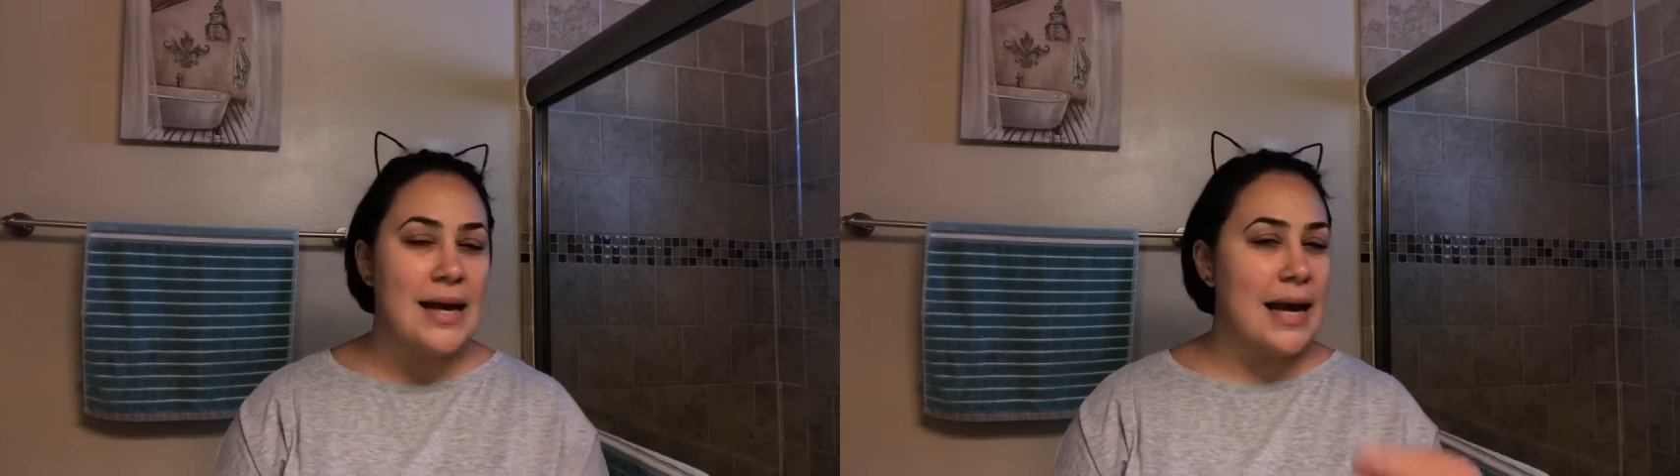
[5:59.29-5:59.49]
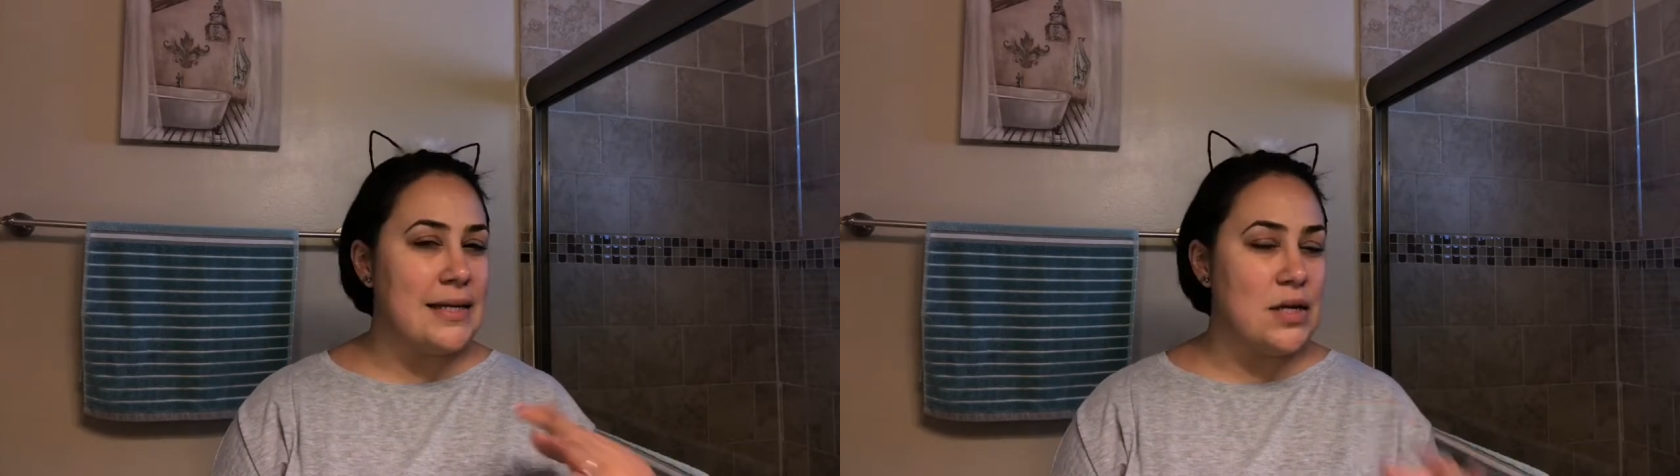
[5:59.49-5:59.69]

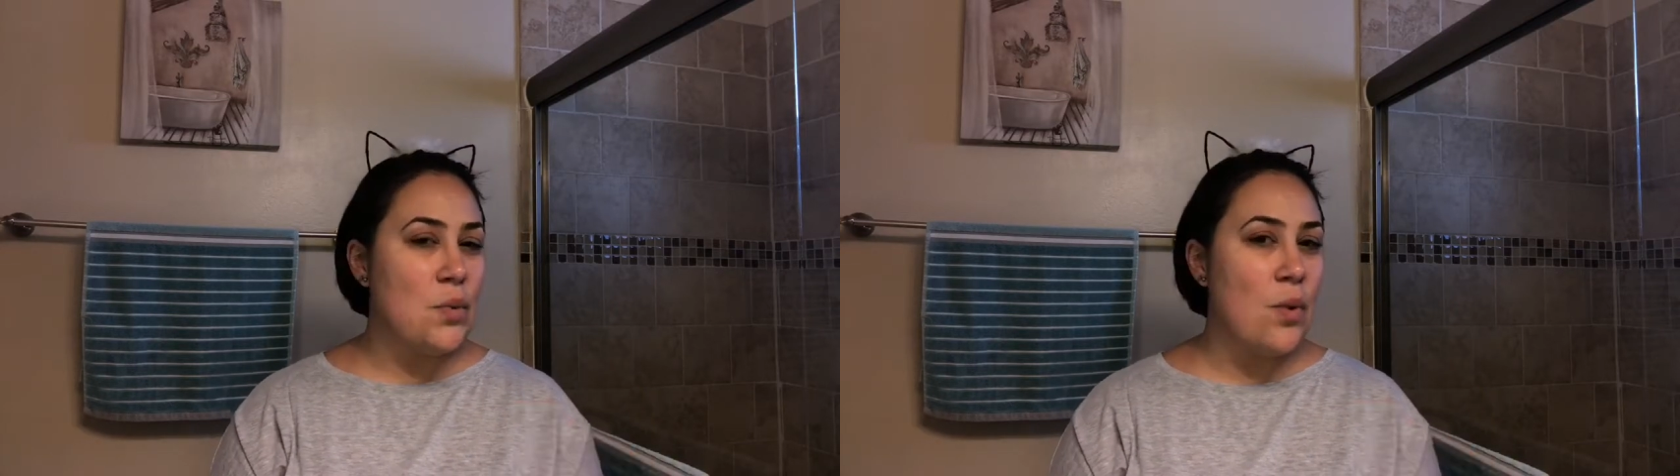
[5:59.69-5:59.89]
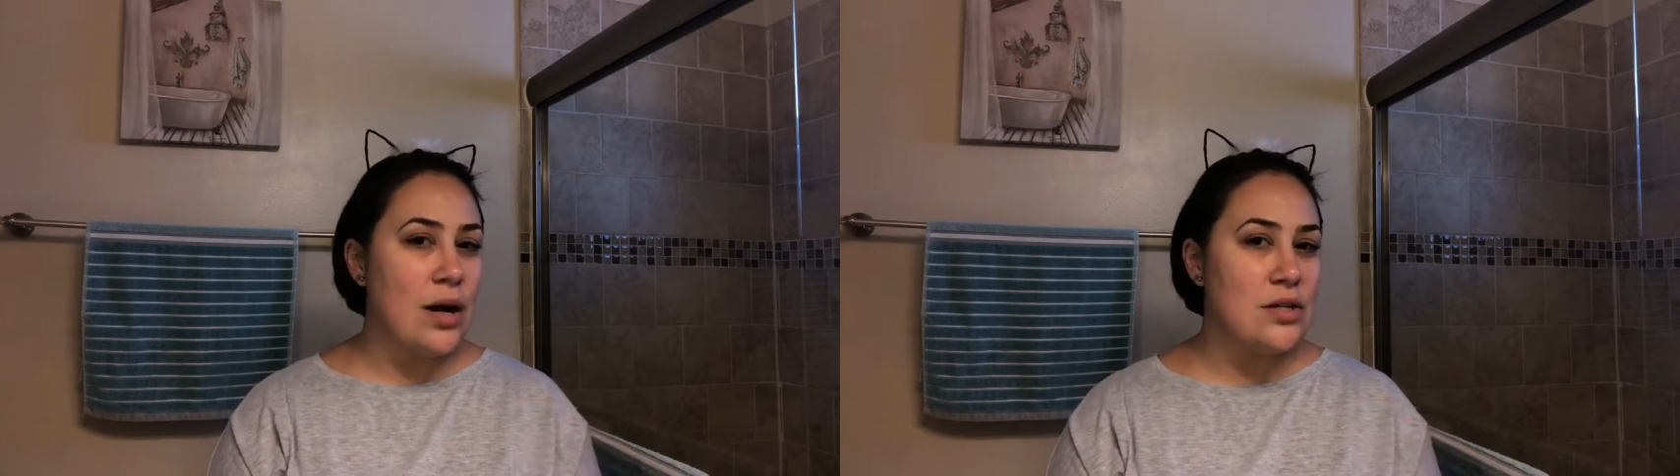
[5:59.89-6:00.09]
I
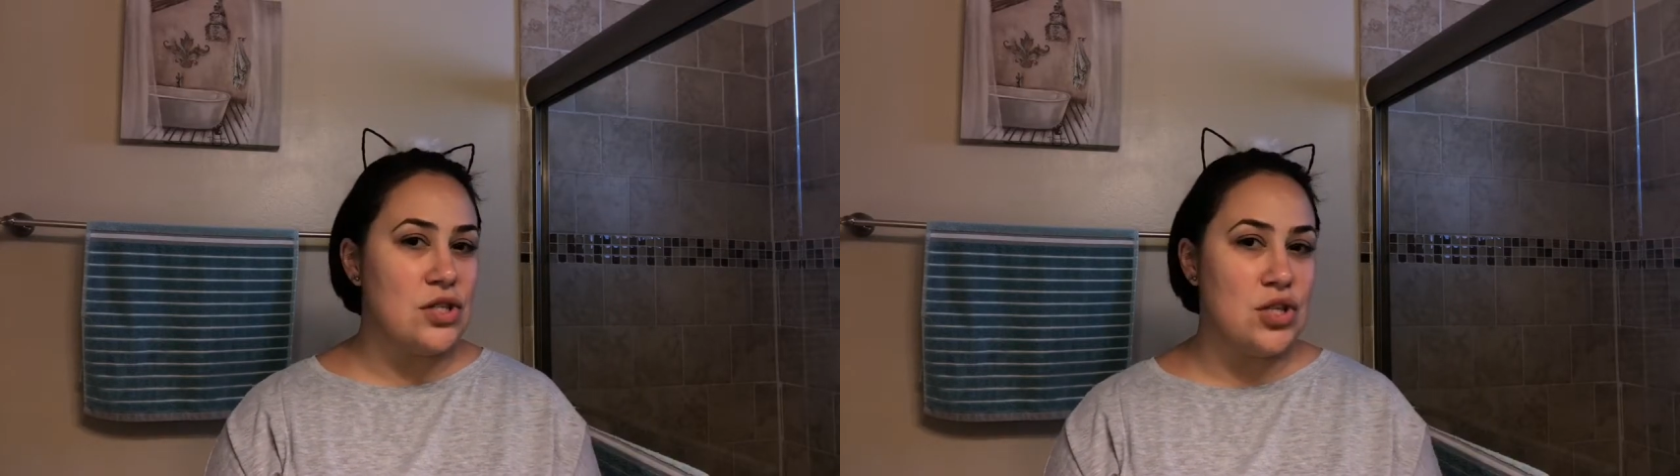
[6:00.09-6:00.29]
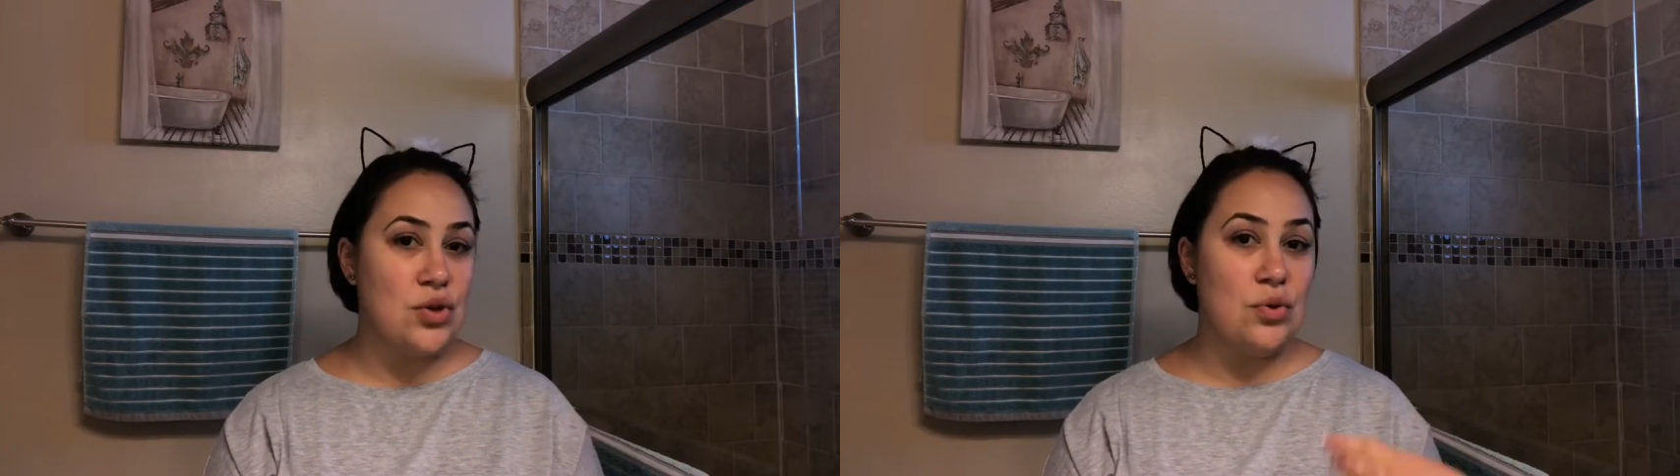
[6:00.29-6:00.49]
didn't
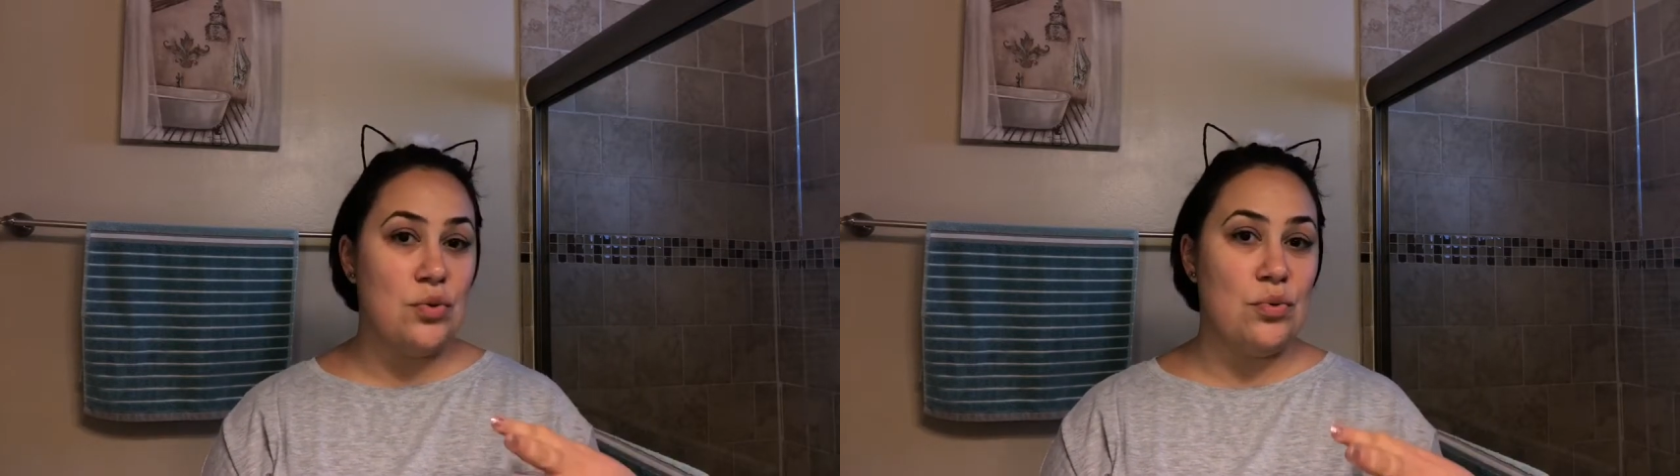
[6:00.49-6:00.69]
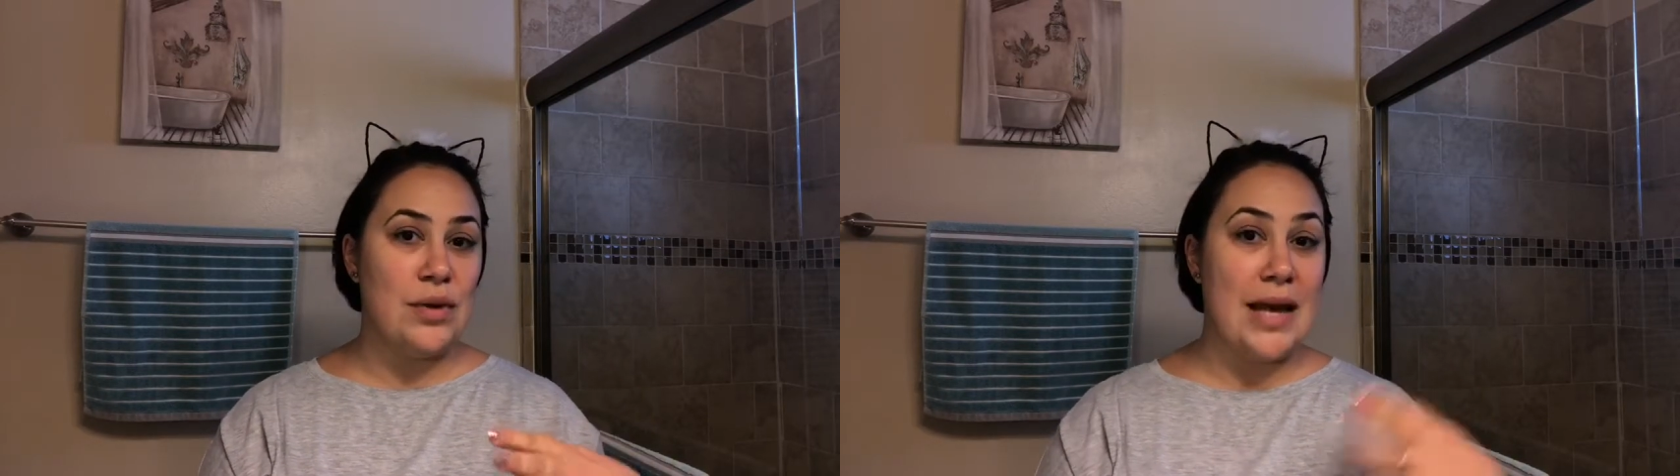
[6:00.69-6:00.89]
want
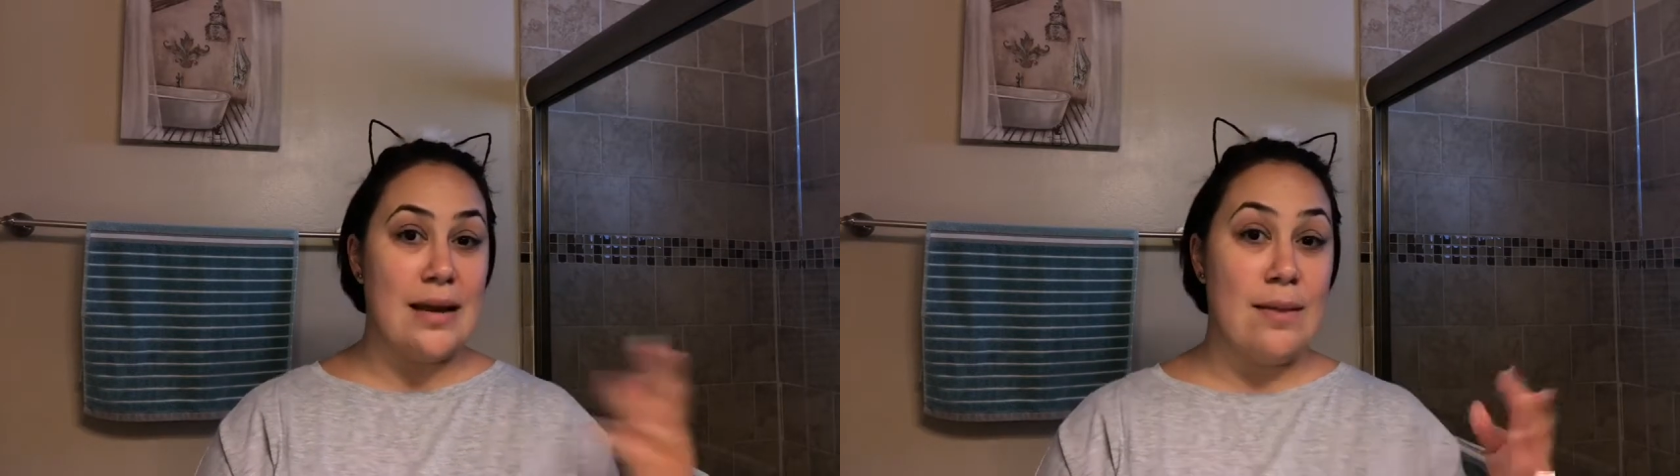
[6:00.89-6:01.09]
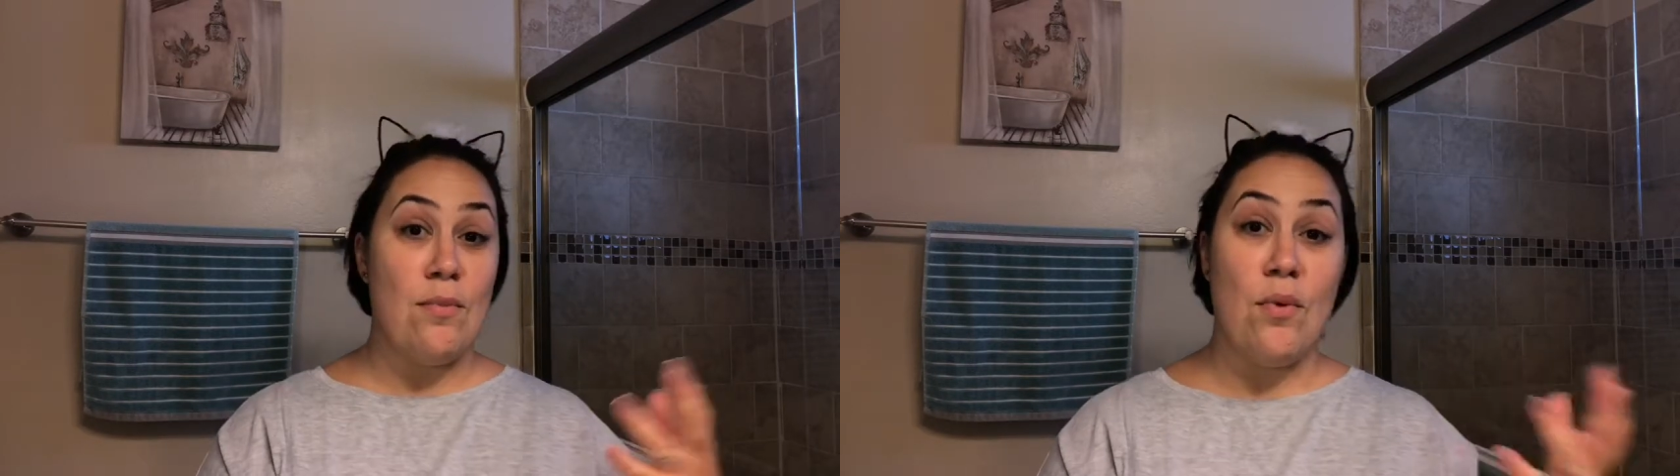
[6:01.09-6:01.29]
to get
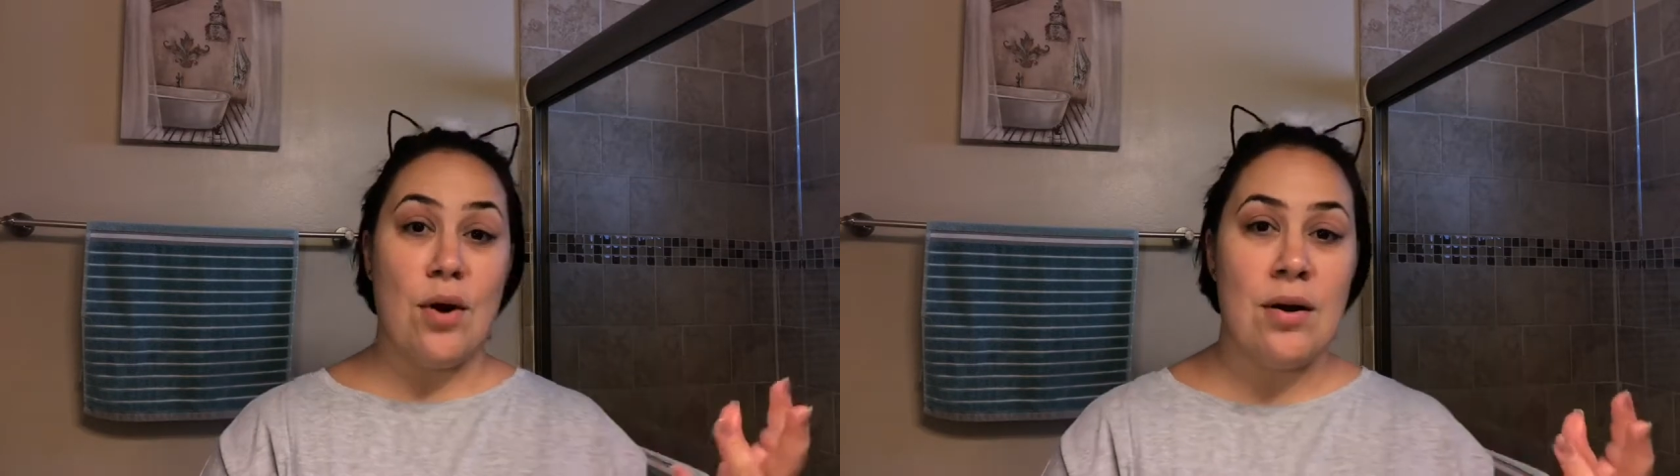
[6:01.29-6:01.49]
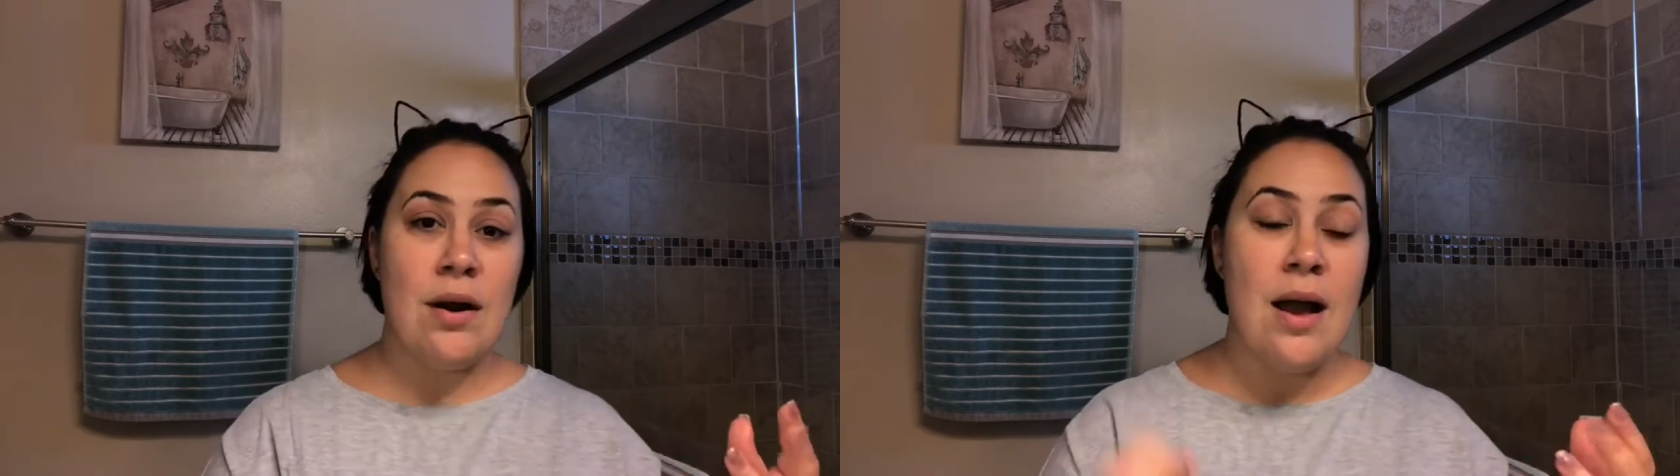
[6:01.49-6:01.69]
any
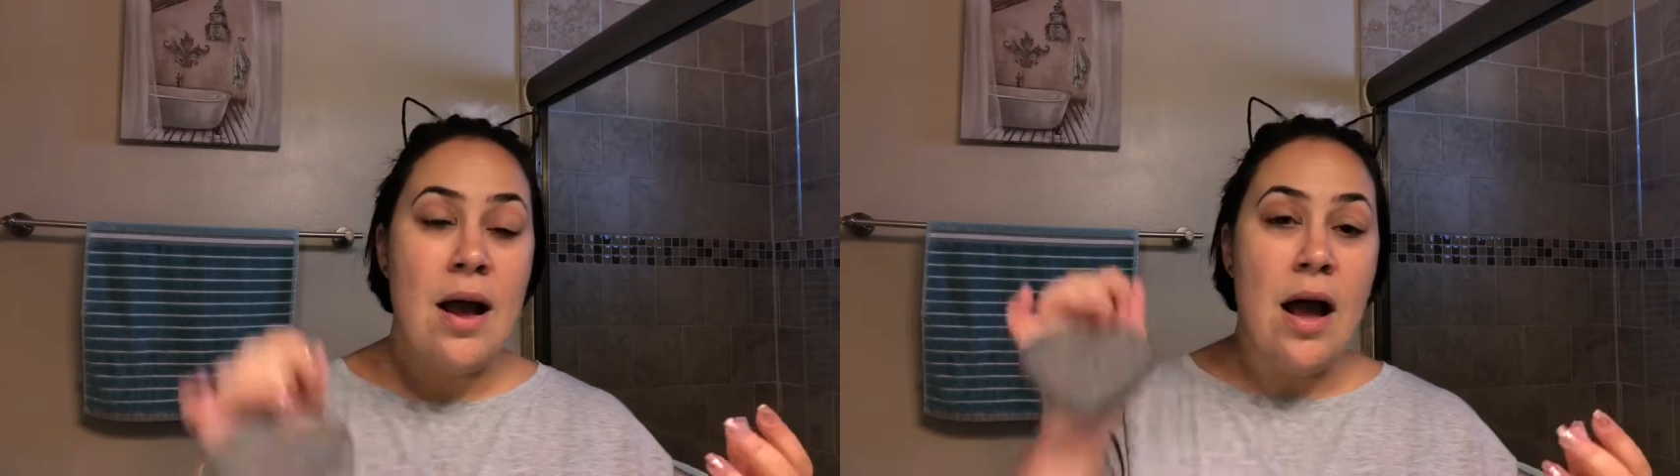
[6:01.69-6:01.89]
more.